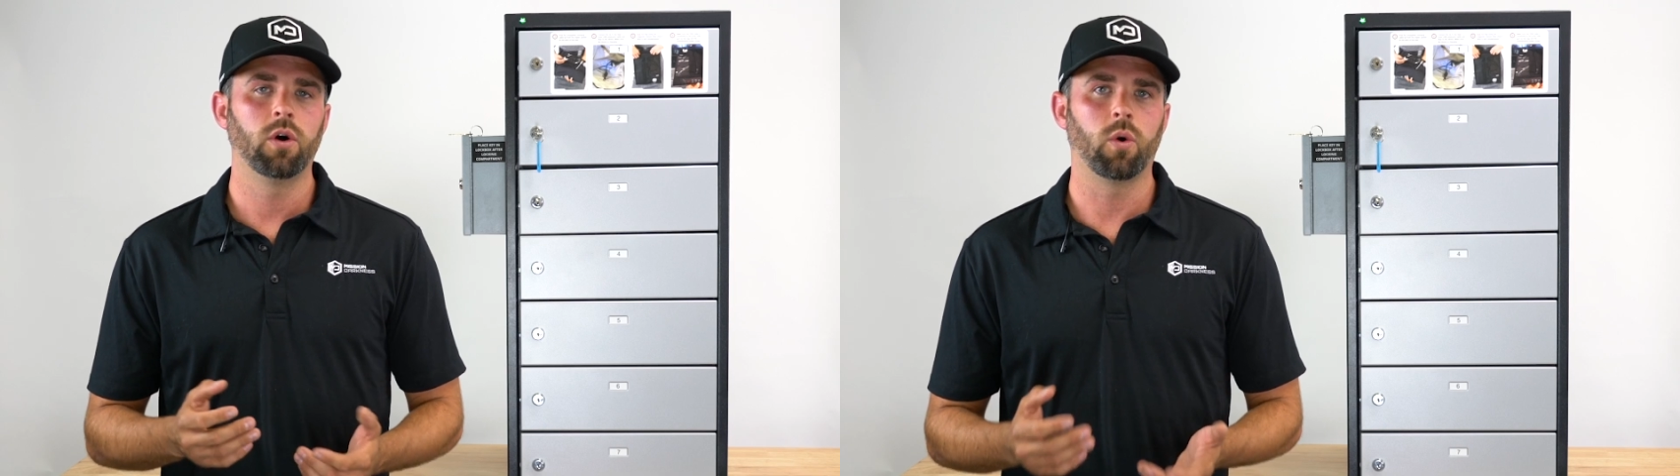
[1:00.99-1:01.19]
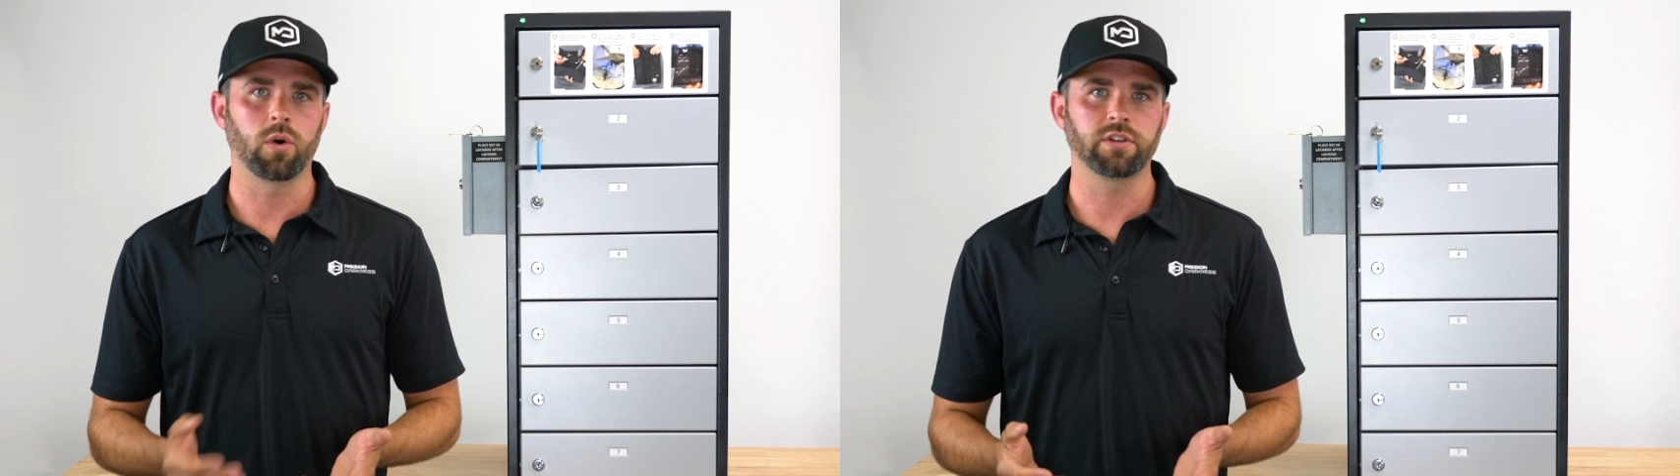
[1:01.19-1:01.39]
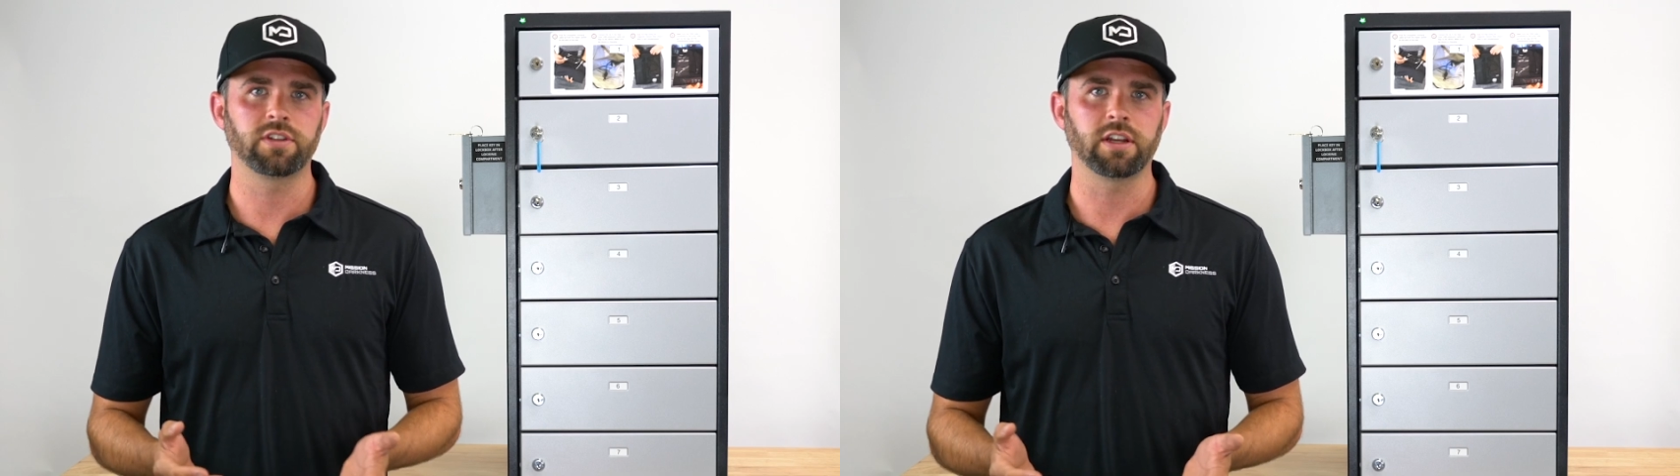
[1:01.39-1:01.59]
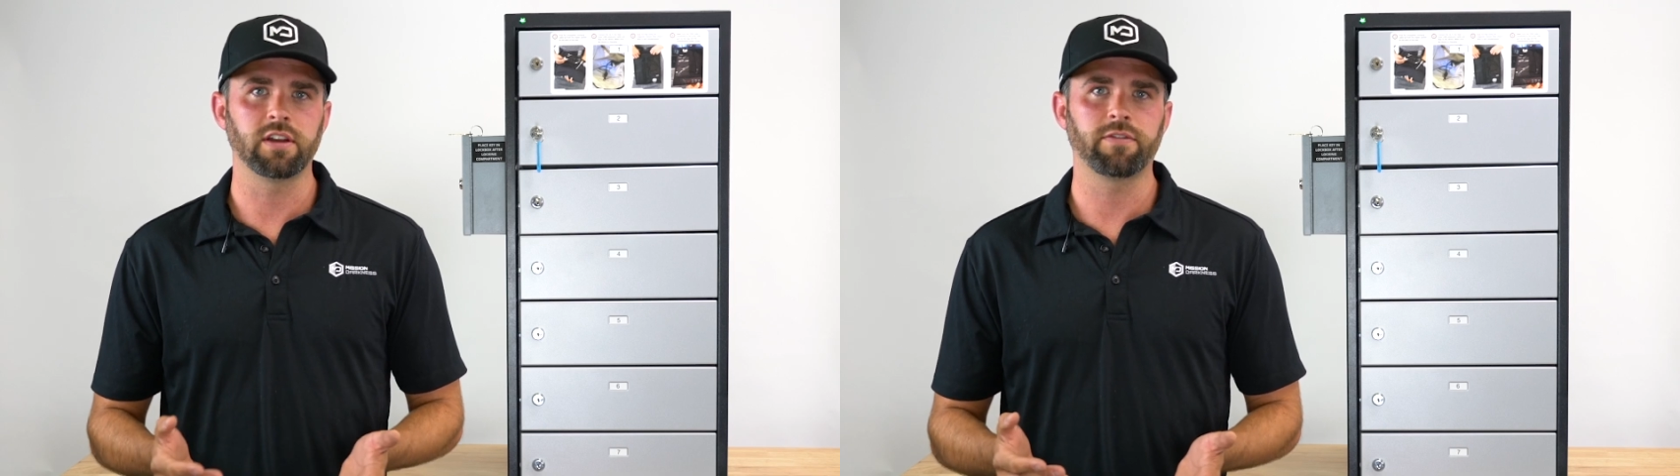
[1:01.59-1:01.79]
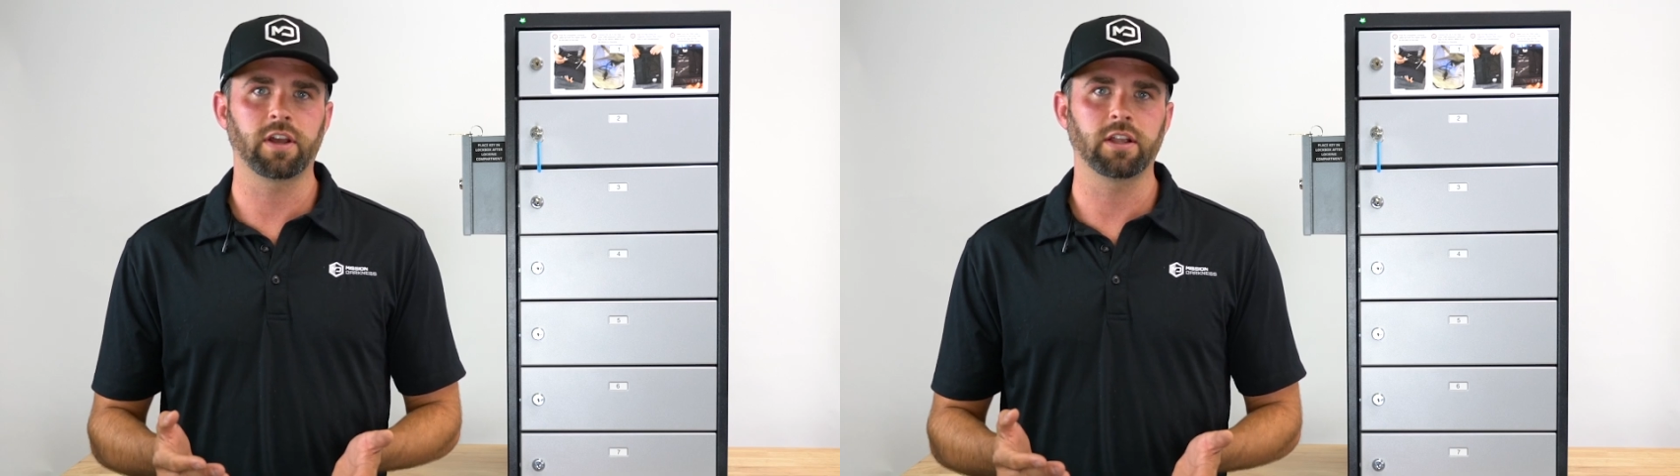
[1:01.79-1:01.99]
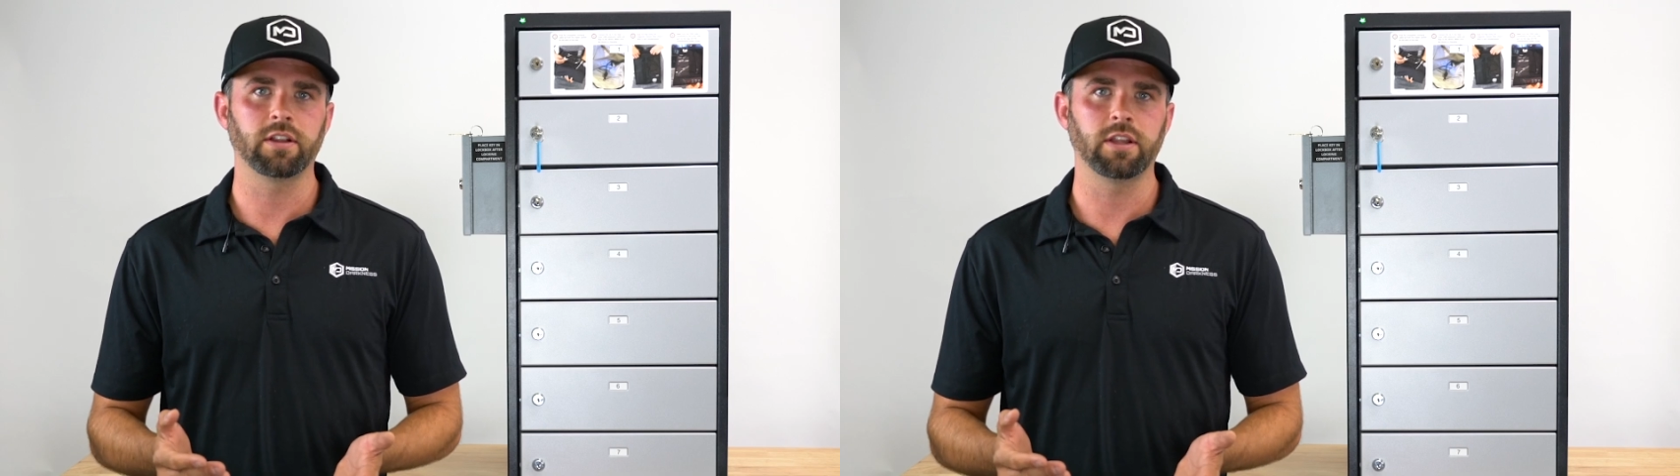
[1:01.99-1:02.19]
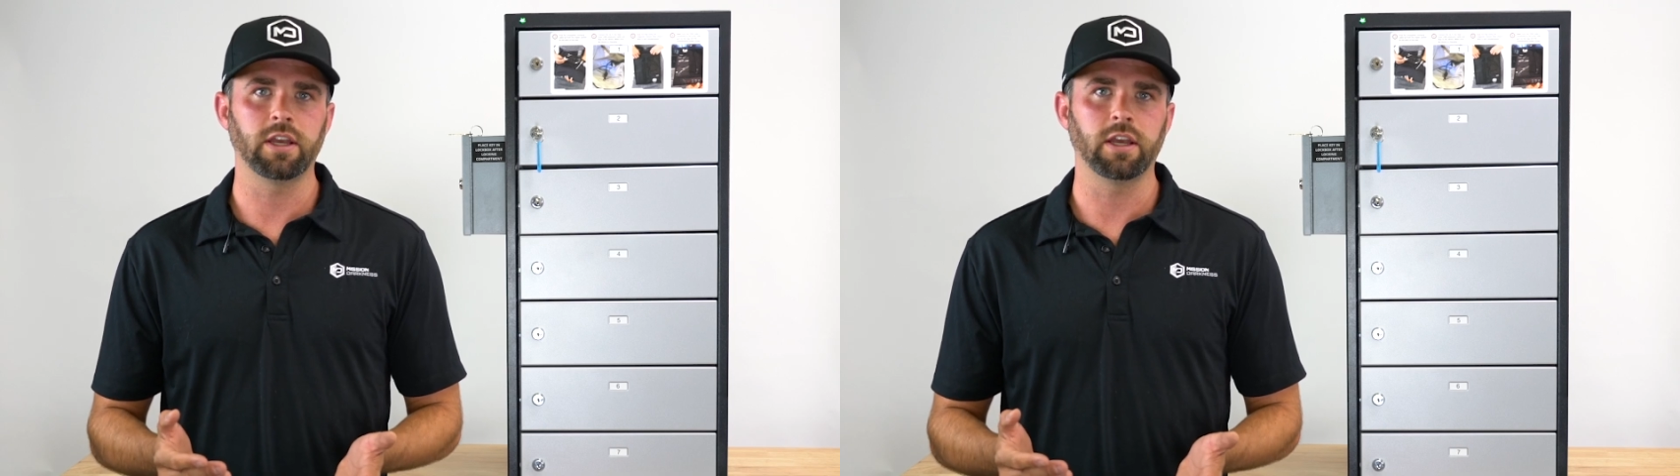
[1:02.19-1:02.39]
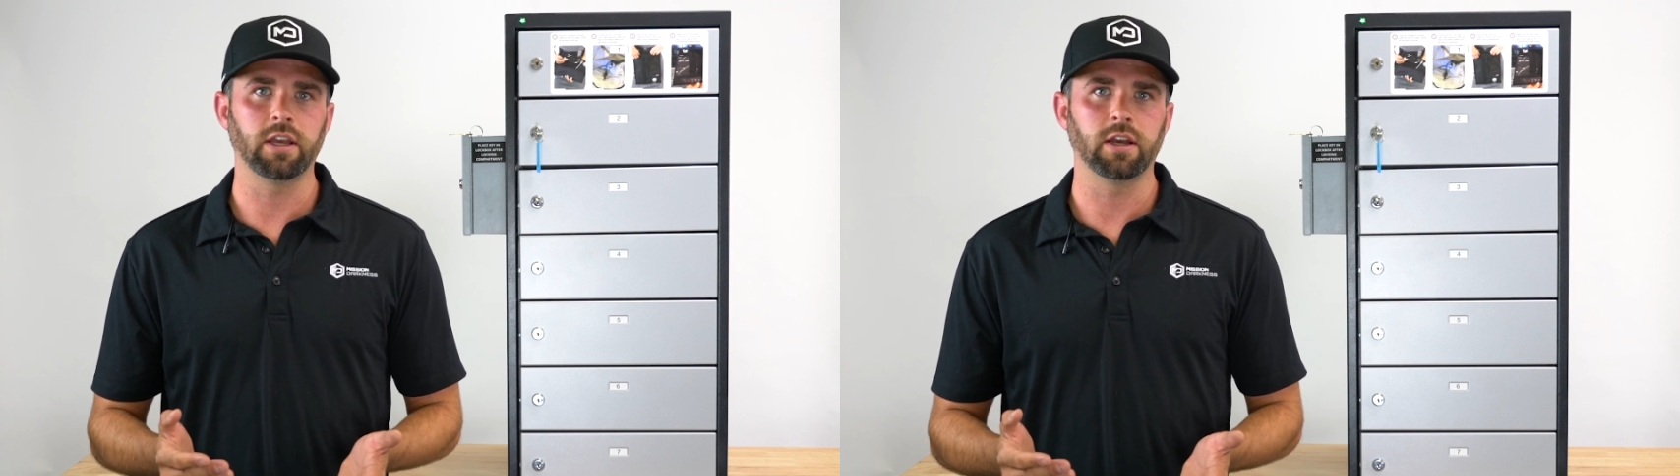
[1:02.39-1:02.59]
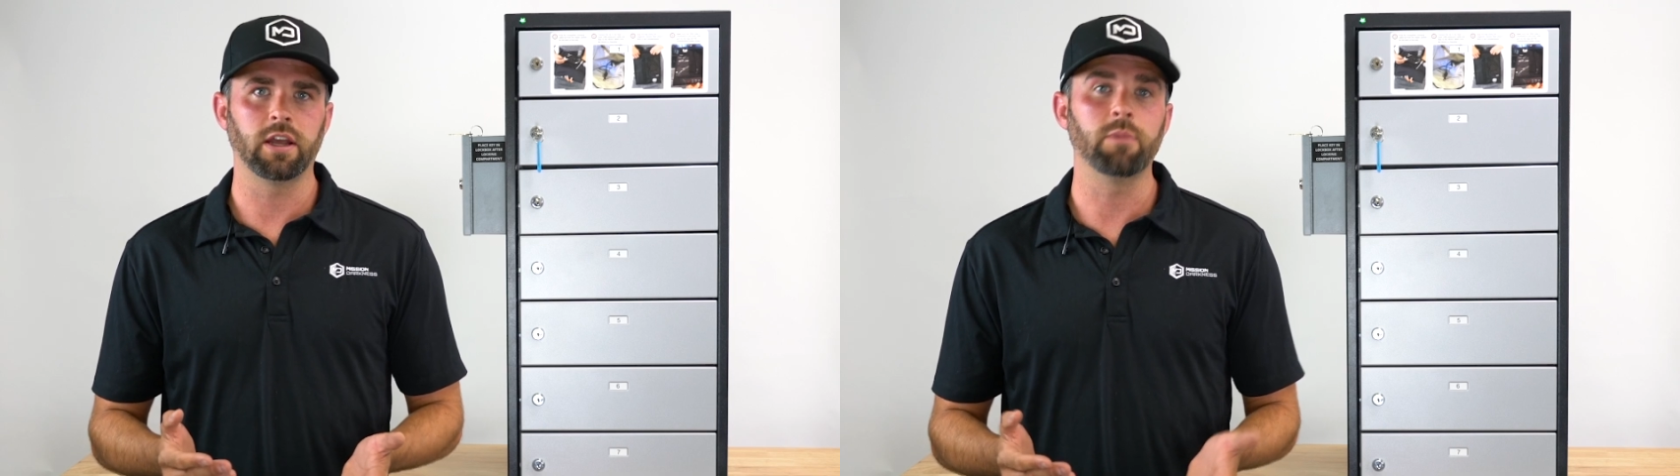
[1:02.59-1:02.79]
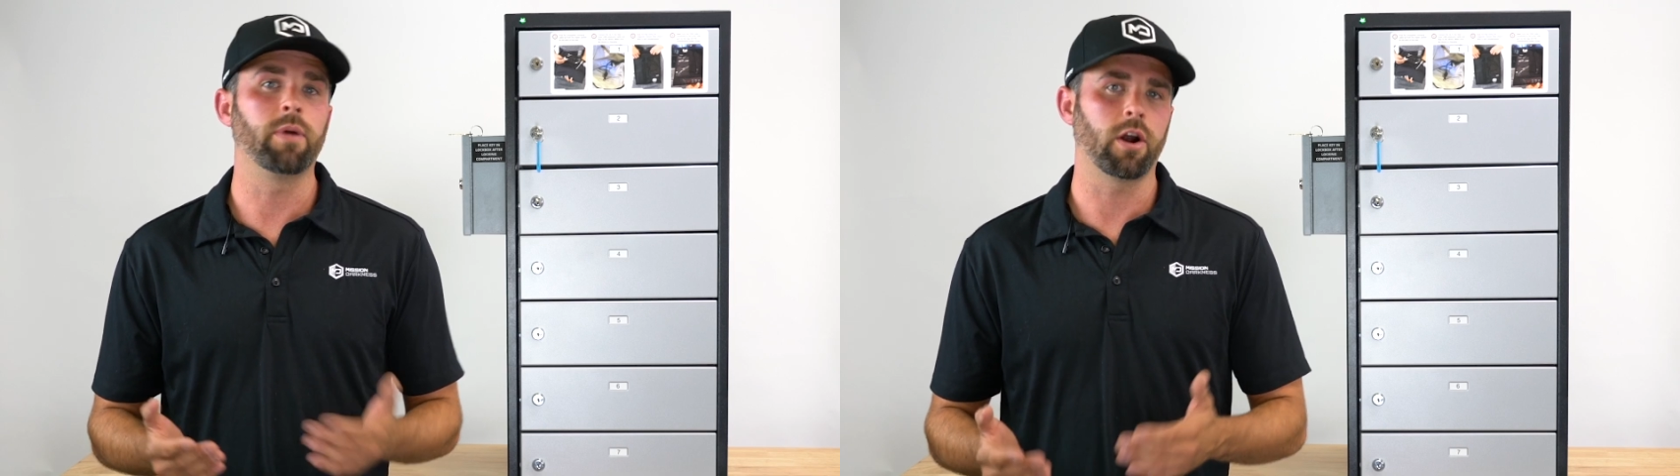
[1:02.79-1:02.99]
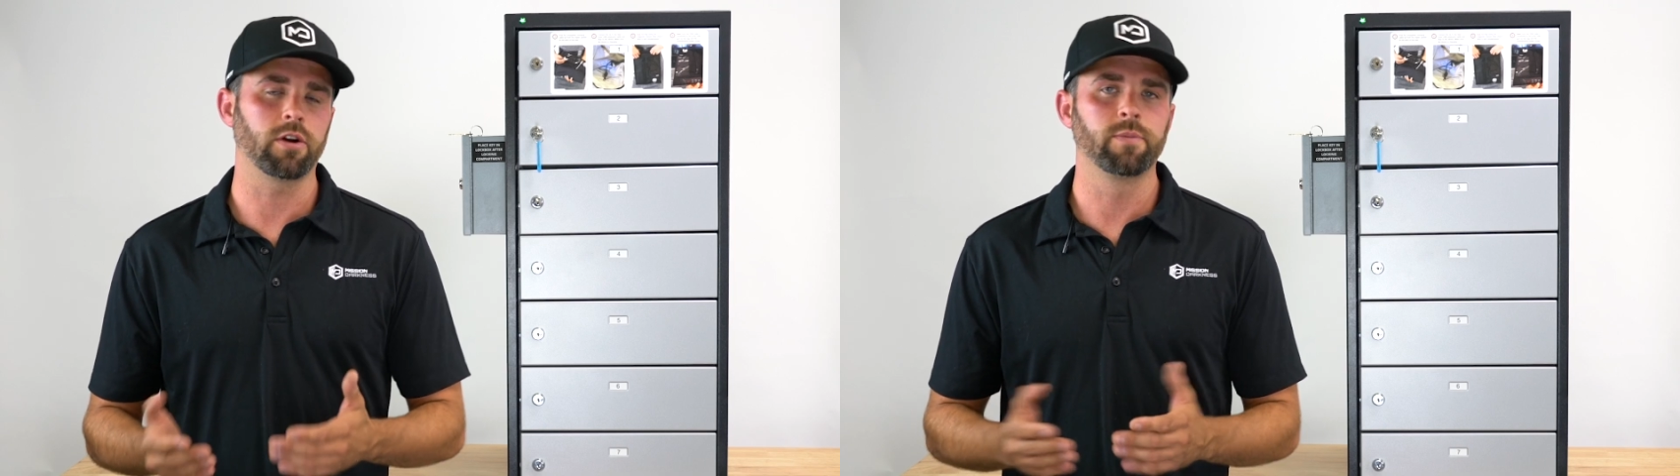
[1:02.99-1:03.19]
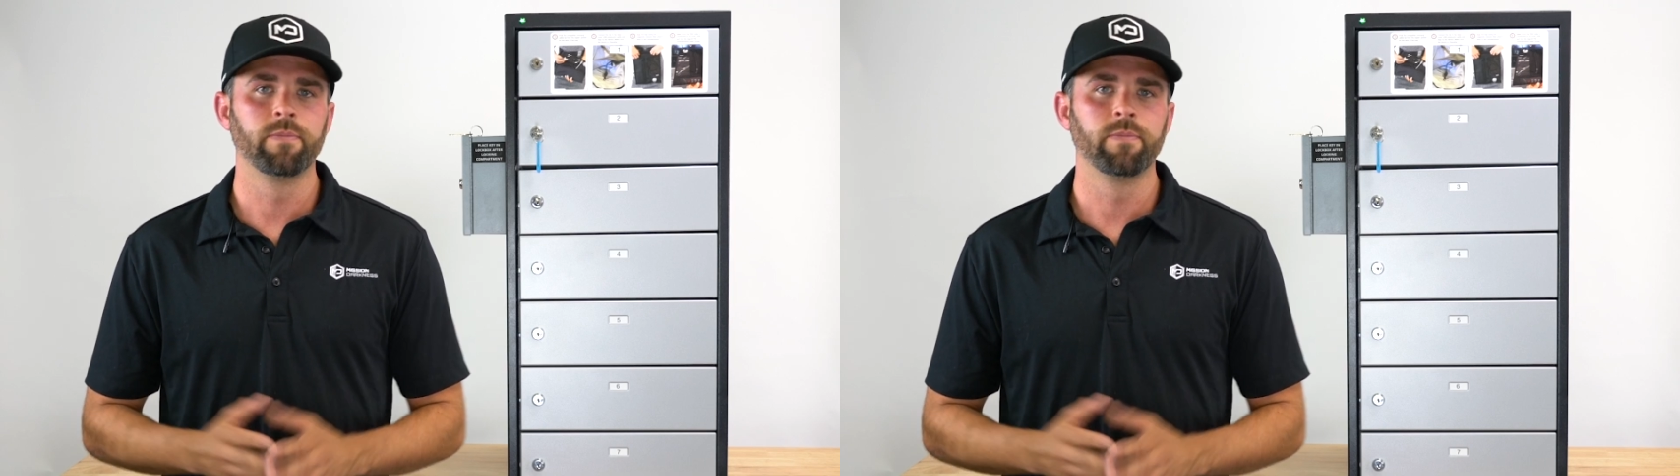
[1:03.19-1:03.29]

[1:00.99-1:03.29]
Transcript: or significantly impaired.